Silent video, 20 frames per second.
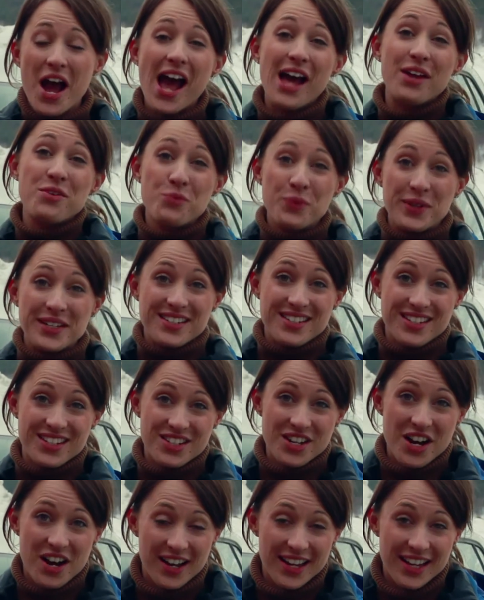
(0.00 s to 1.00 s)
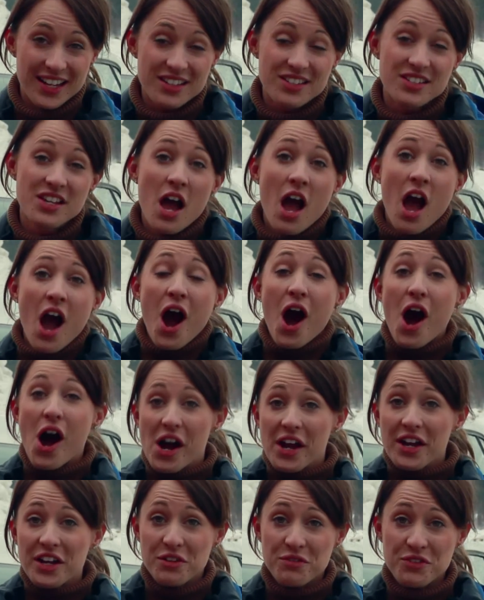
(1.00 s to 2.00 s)
and winter tyres.
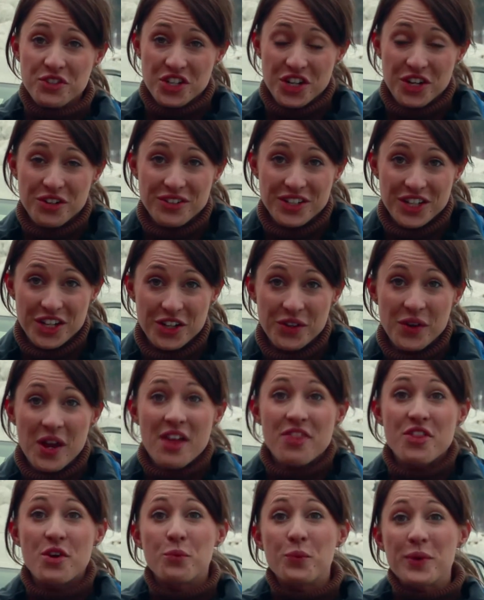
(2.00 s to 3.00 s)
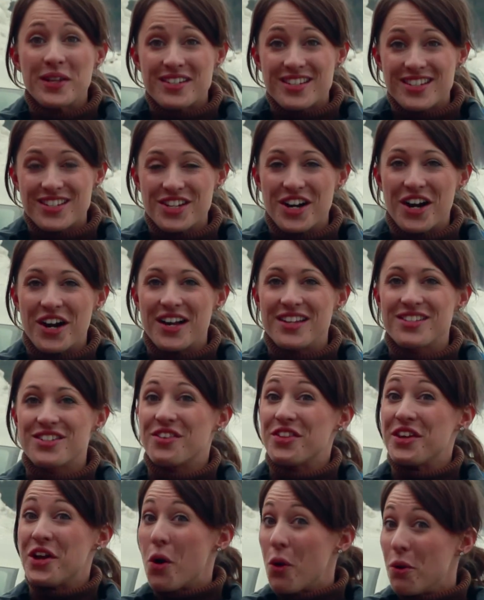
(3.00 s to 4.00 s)
I have shown you that winter tyres are
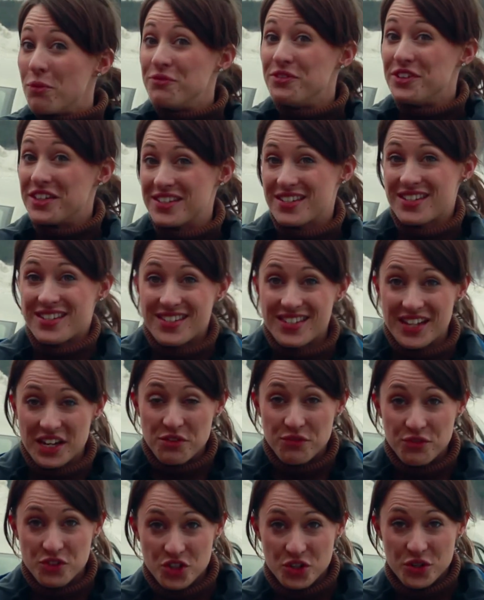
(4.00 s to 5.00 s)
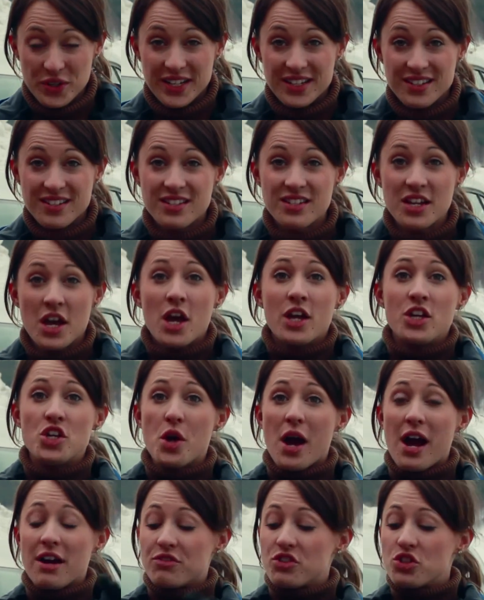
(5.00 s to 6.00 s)
the obvious safe choice. You
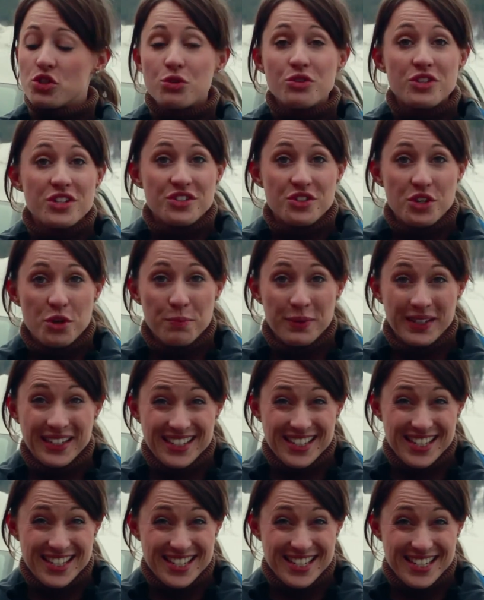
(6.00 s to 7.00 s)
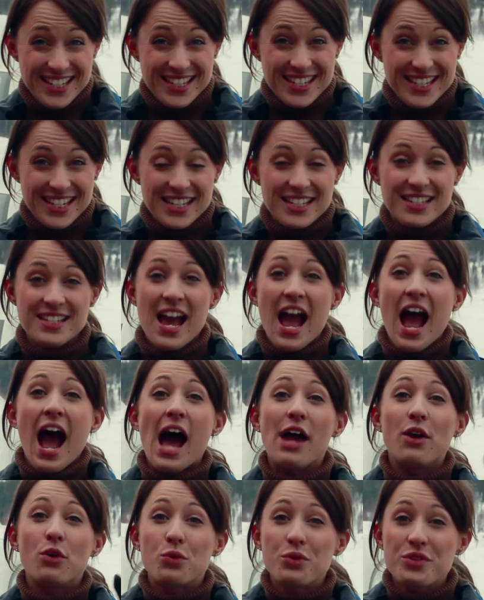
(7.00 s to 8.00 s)
have shorter stopping distances
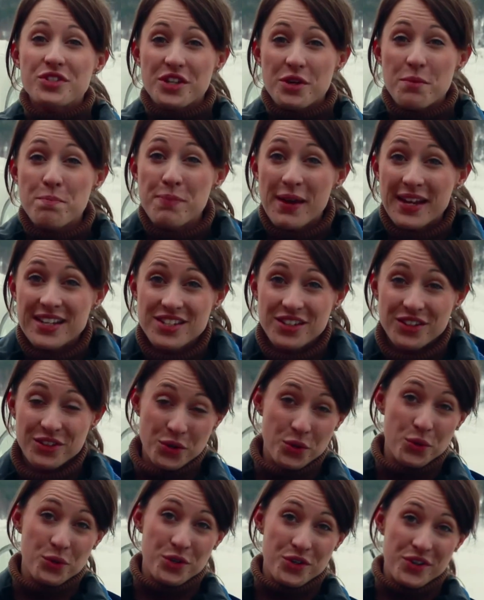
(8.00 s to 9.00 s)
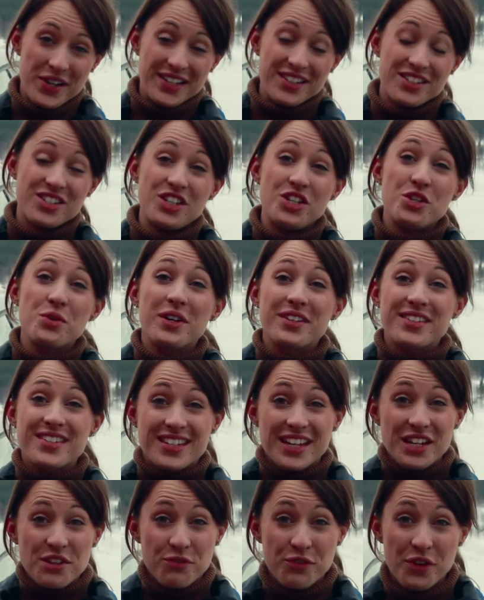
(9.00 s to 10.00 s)
and also better cornering, so you are
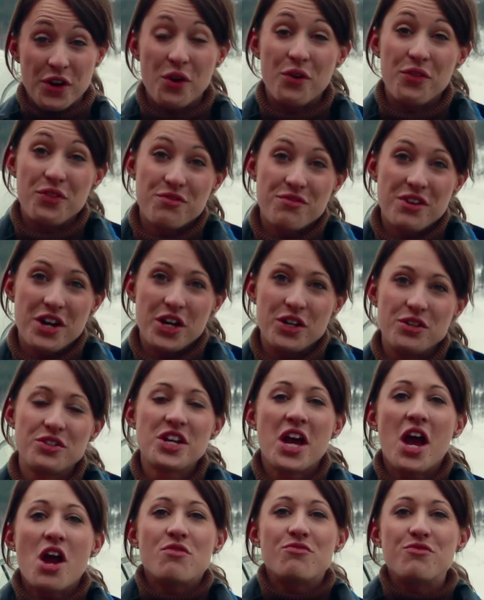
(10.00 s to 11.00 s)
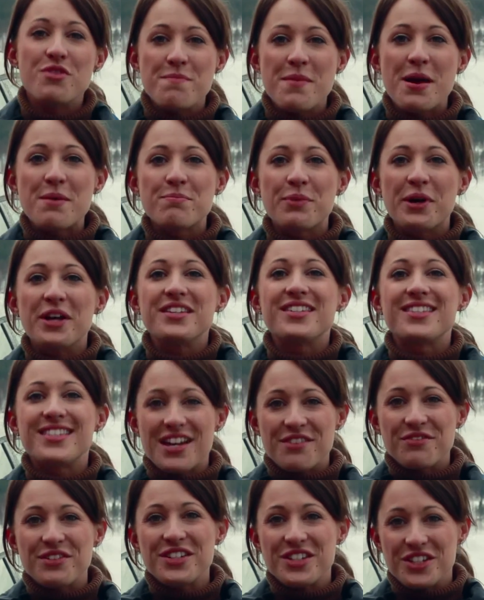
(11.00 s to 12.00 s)
safer on the road. Remember,
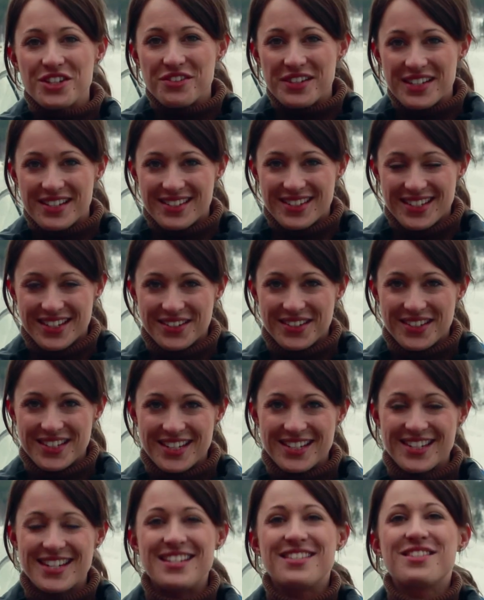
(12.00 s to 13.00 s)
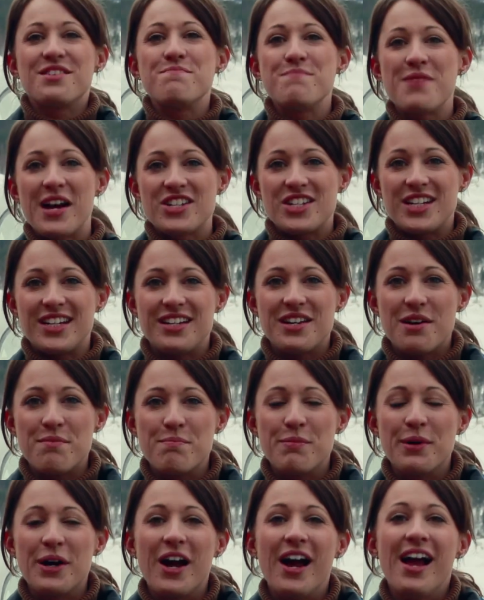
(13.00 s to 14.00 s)
seven degrees Celsius is the magic
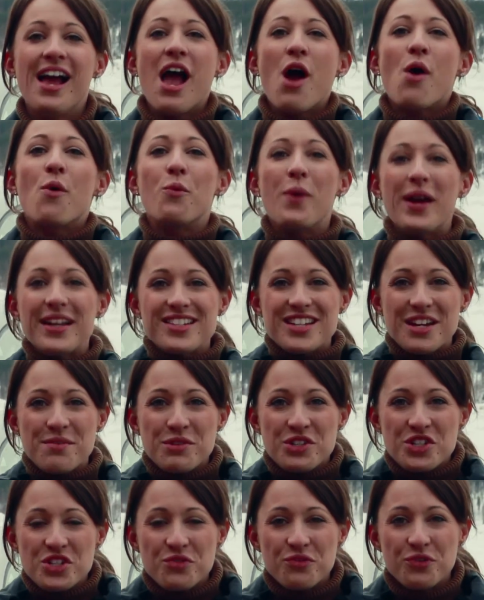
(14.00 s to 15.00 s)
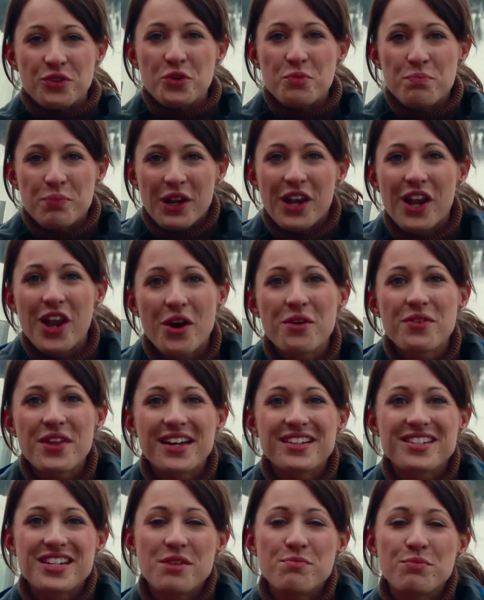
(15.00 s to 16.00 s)
number. When temperatures fall below
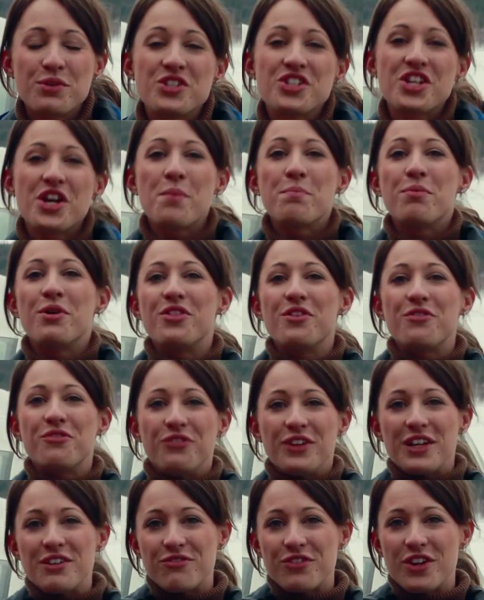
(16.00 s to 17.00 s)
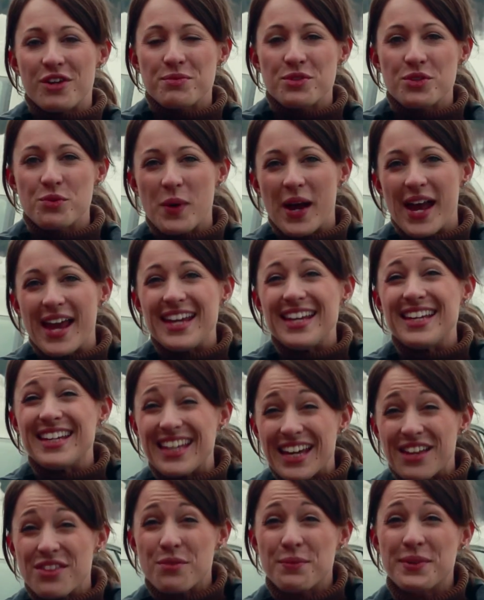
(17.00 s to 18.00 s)
that temperature, put the flip-flops away,
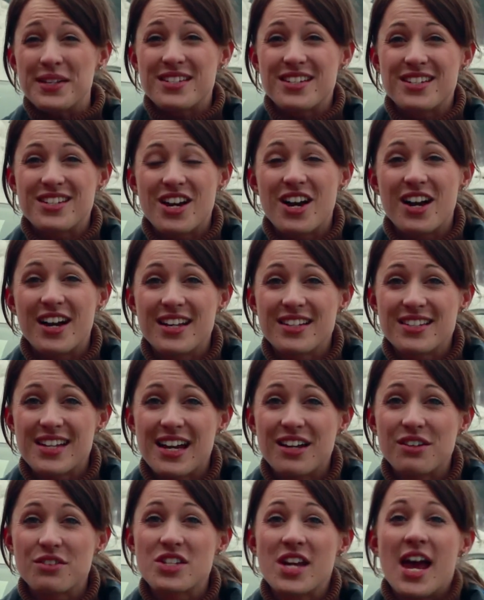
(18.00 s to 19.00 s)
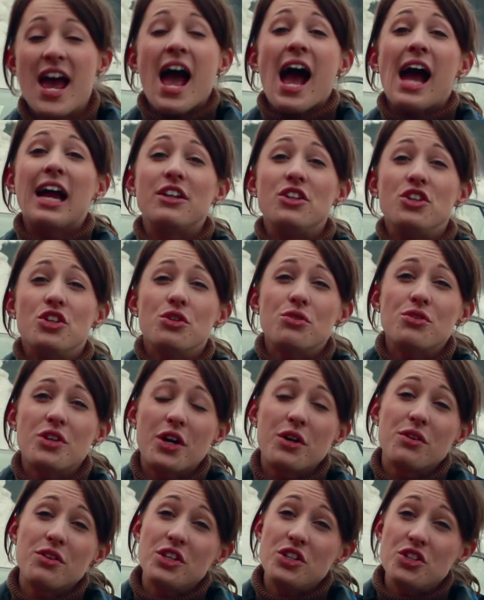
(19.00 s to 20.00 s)
get the winter tyres out, and you
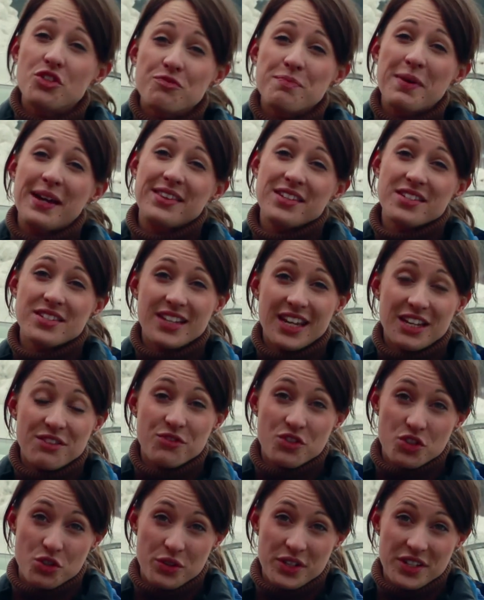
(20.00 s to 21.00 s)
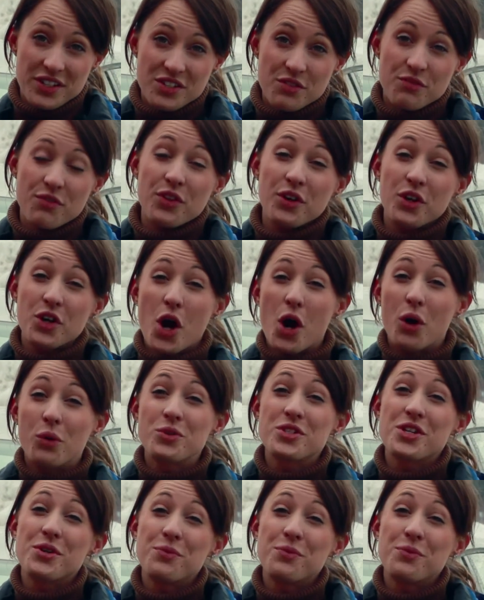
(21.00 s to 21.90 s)
know that you've made the safe choice for the colder